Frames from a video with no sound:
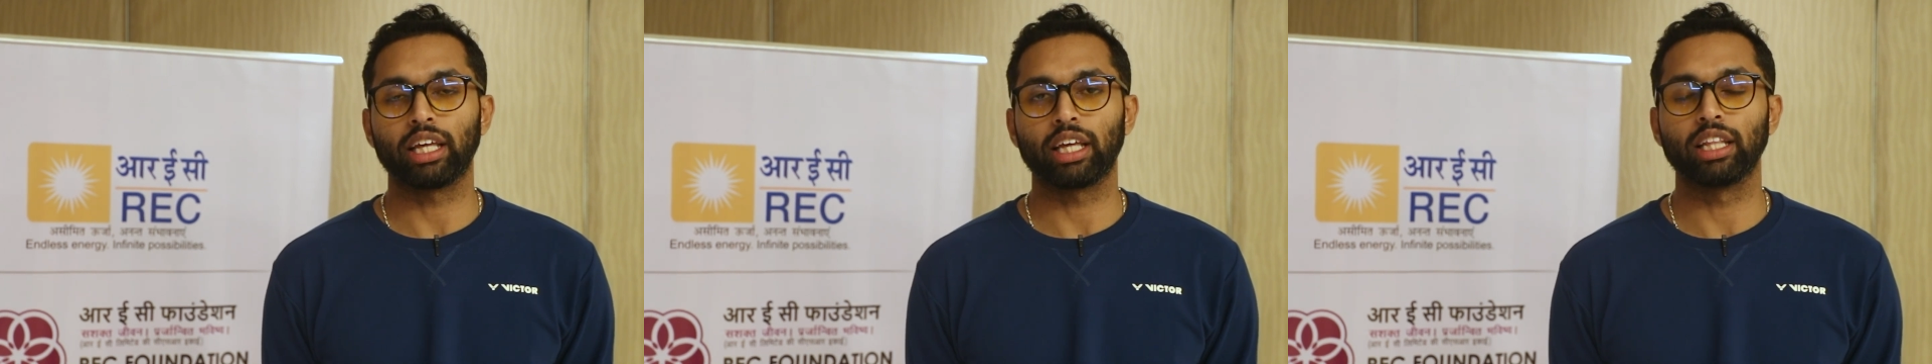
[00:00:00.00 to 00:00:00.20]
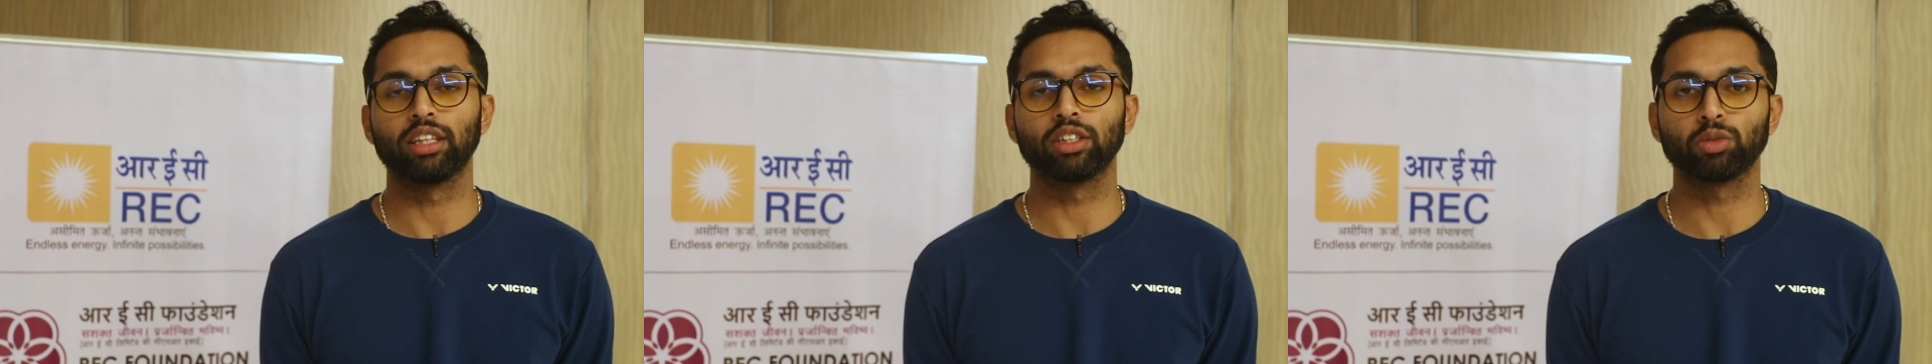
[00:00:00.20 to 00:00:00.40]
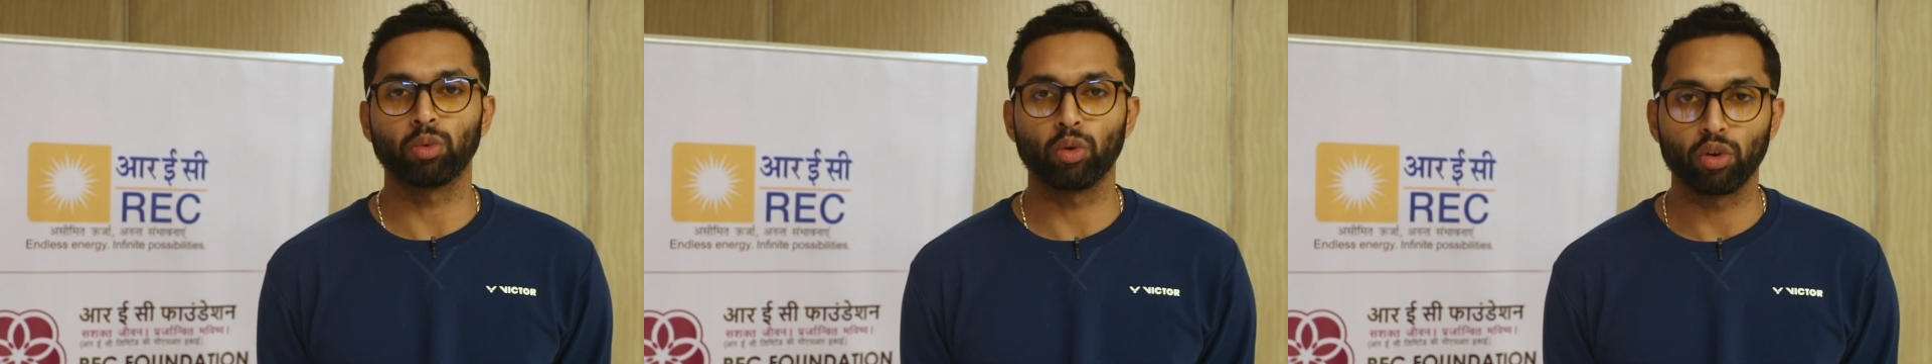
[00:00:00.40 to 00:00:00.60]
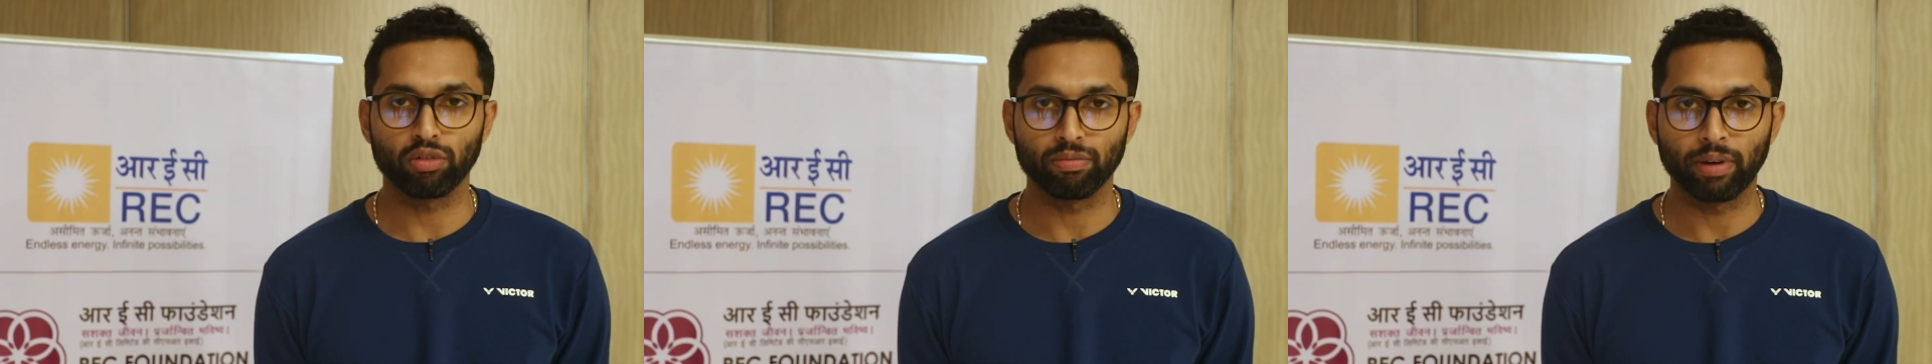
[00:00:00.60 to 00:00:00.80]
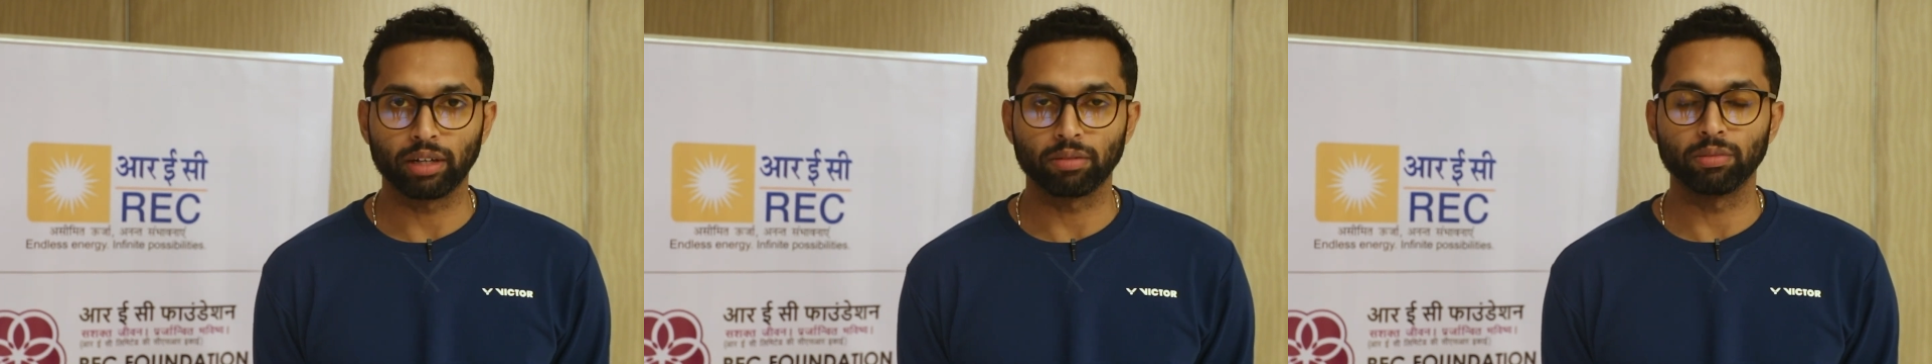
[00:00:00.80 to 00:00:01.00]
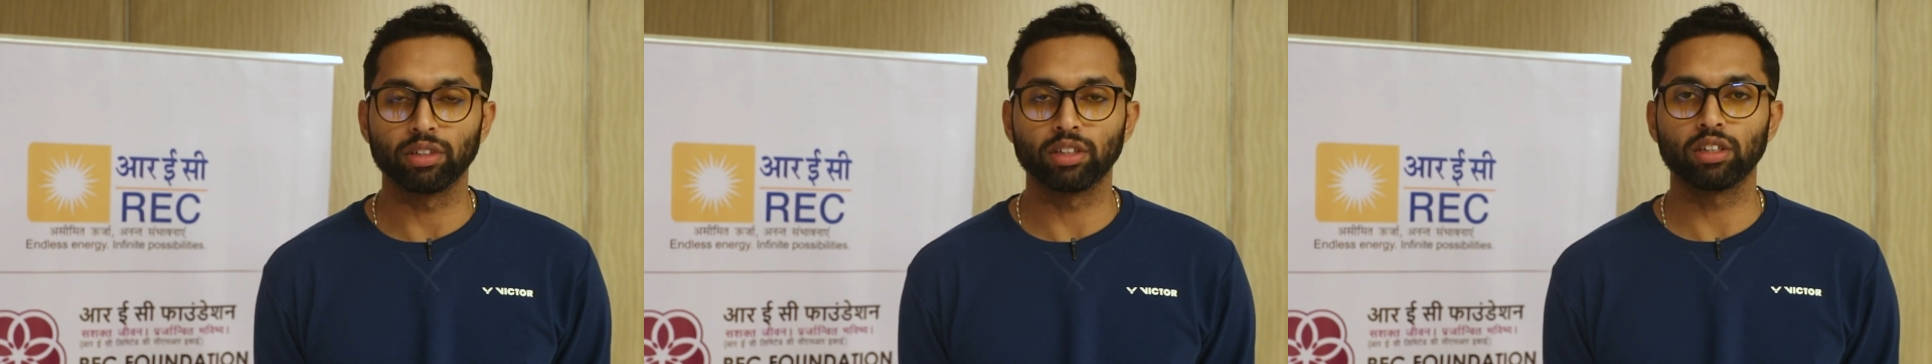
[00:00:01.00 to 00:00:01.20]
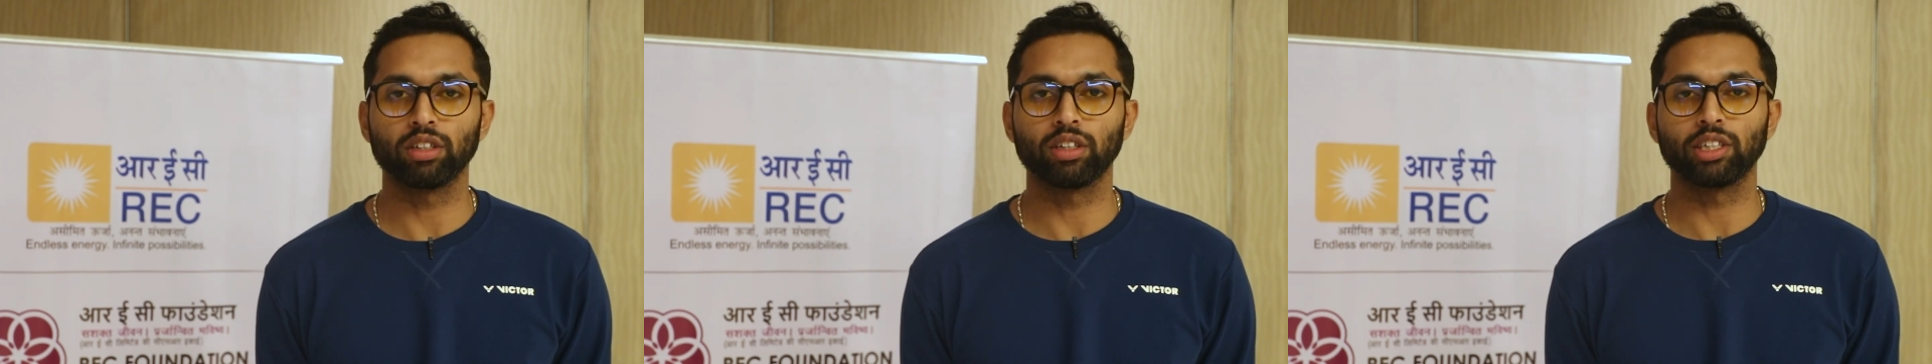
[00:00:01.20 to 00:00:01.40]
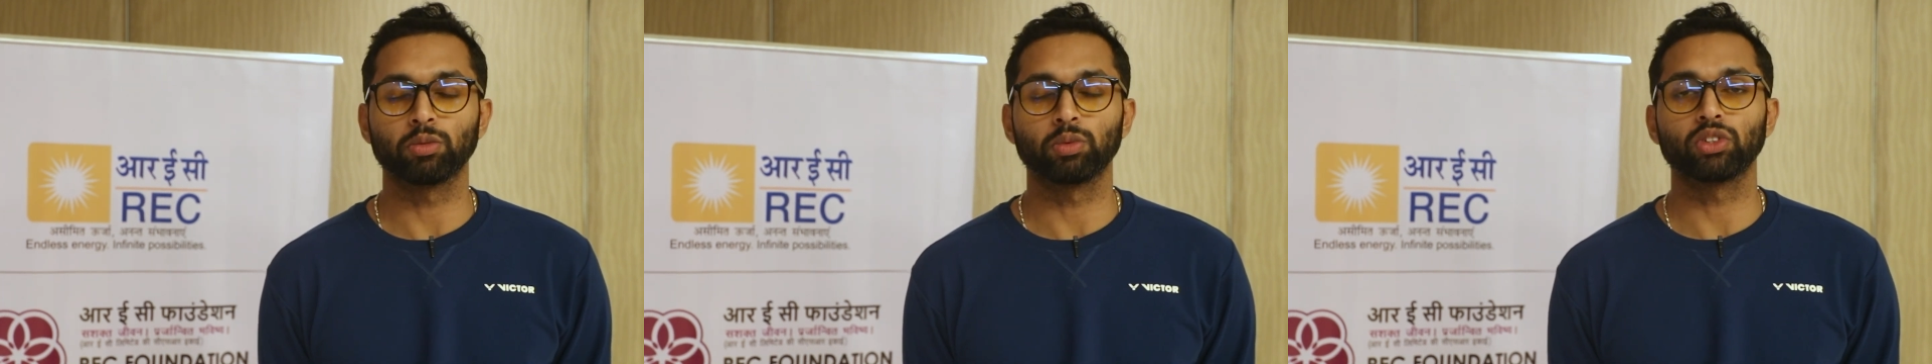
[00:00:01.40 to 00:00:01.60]
in the sport of badminton,
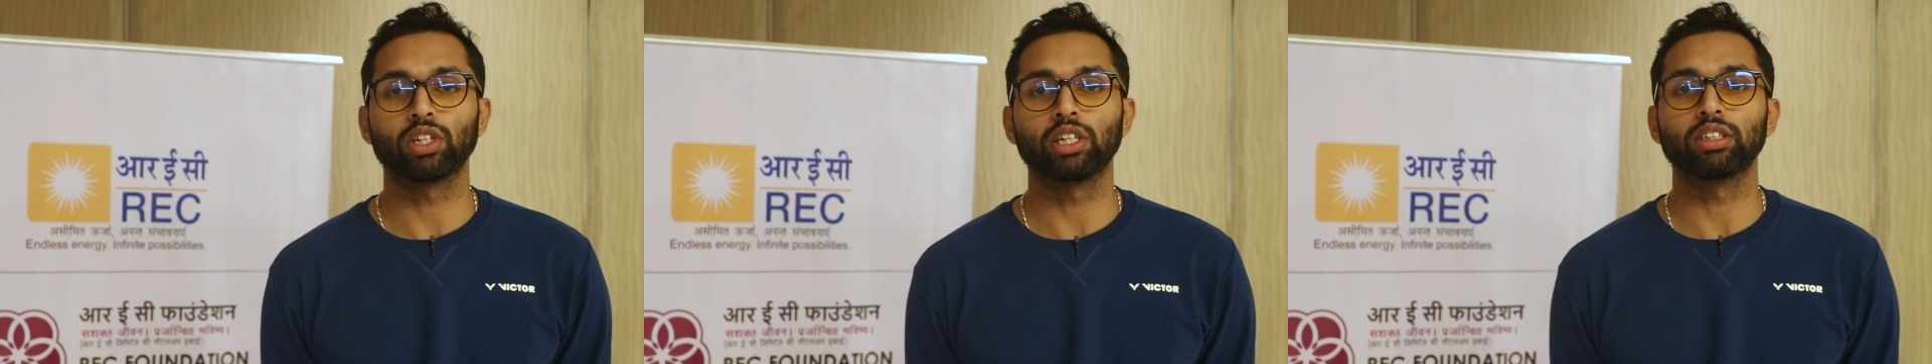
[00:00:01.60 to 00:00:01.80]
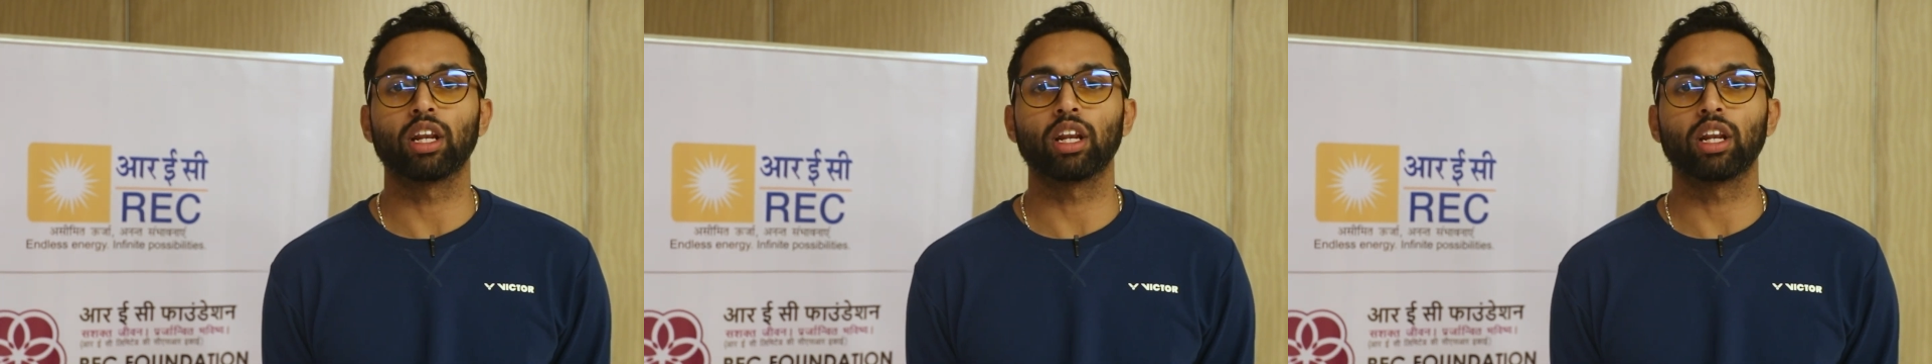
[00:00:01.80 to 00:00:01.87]
especially